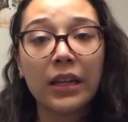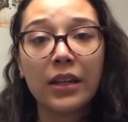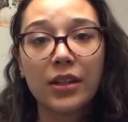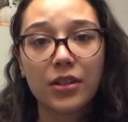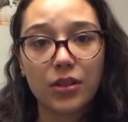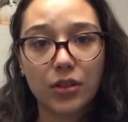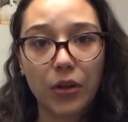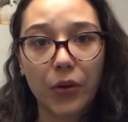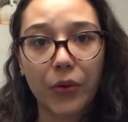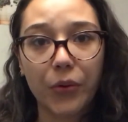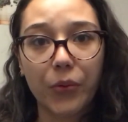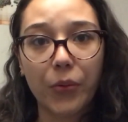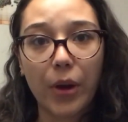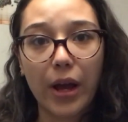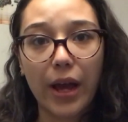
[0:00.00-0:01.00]

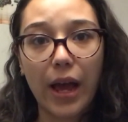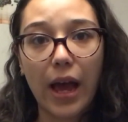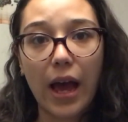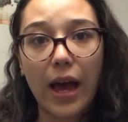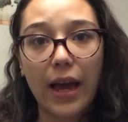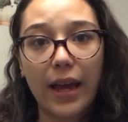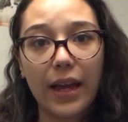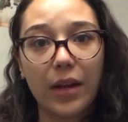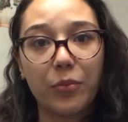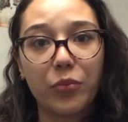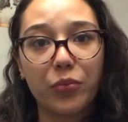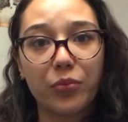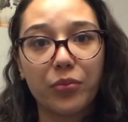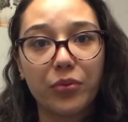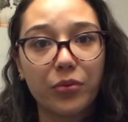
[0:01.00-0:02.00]
So I had
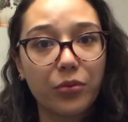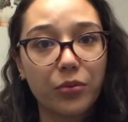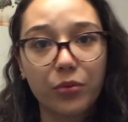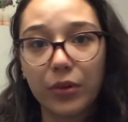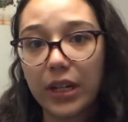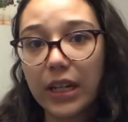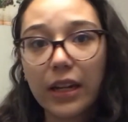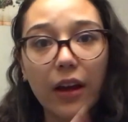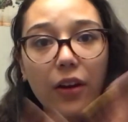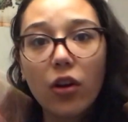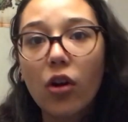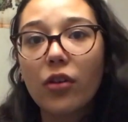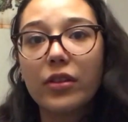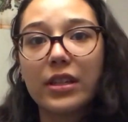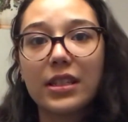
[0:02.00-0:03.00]
pre-done
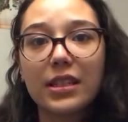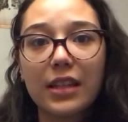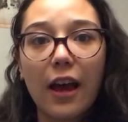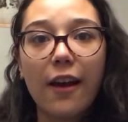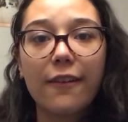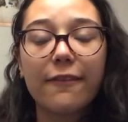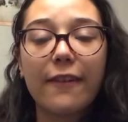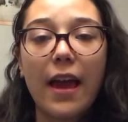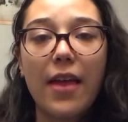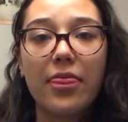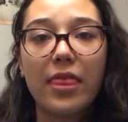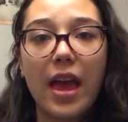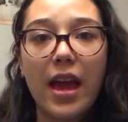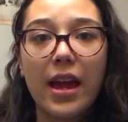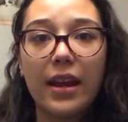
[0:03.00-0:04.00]
all this stuff and
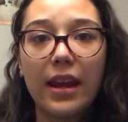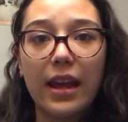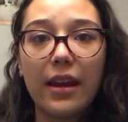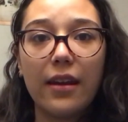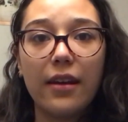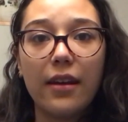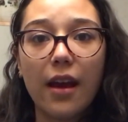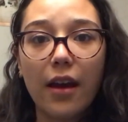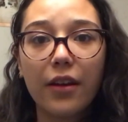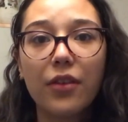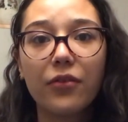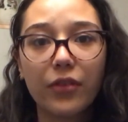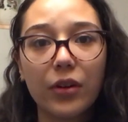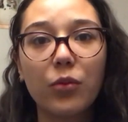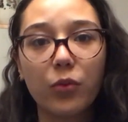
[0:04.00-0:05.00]
then none
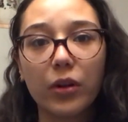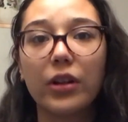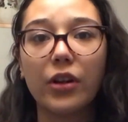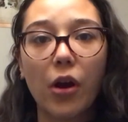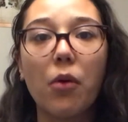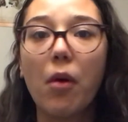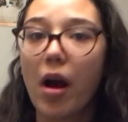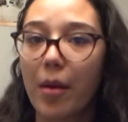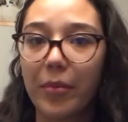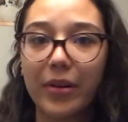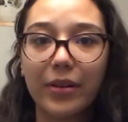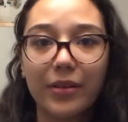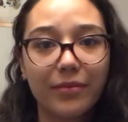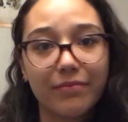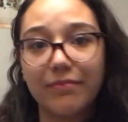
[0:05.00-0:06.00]
of it would go up.
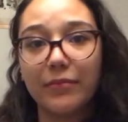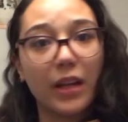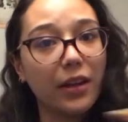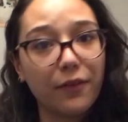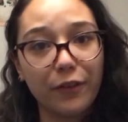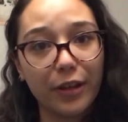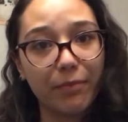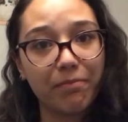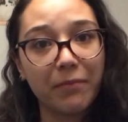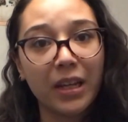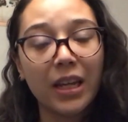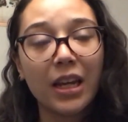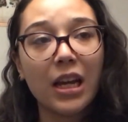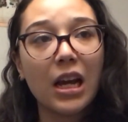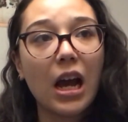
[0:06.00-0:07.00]
None of it.
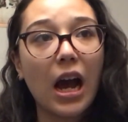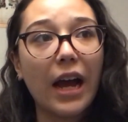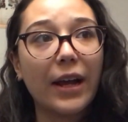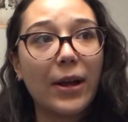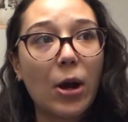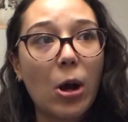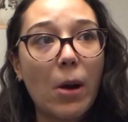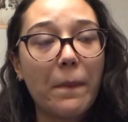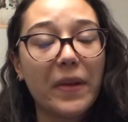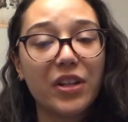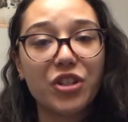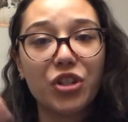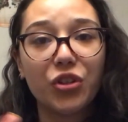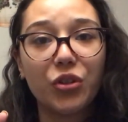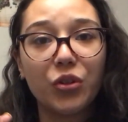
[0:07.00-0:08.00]
I got my
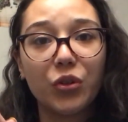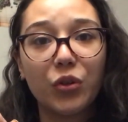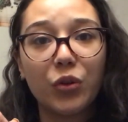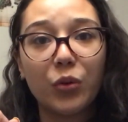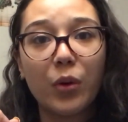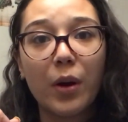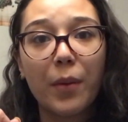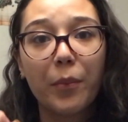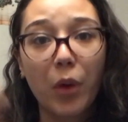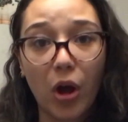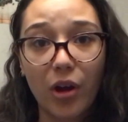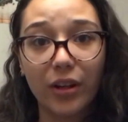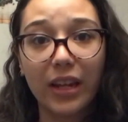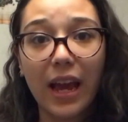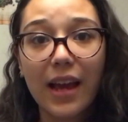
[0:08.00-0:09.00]
2
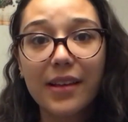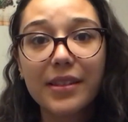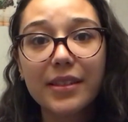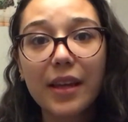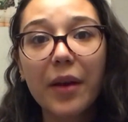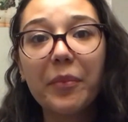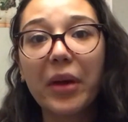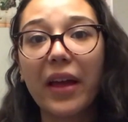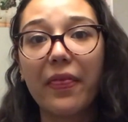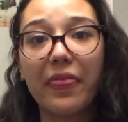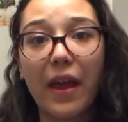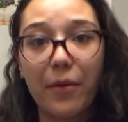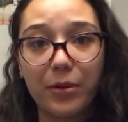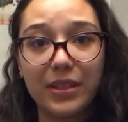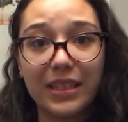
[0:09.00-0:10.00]
podcasts up and
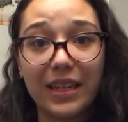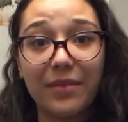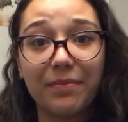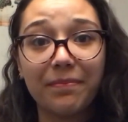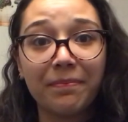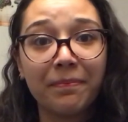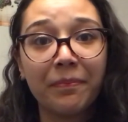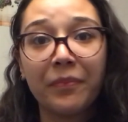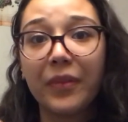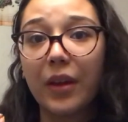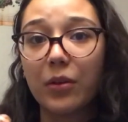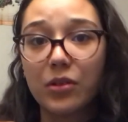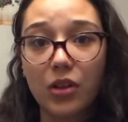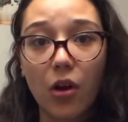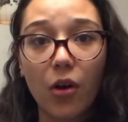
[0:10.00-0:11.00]
that was it. That
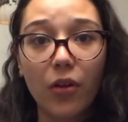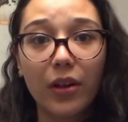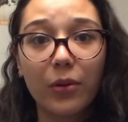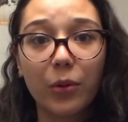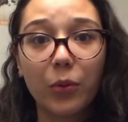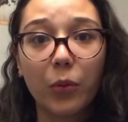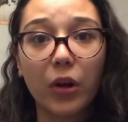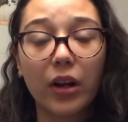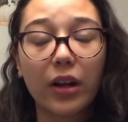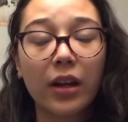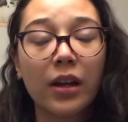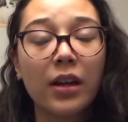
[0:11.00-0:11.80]
was all that would work.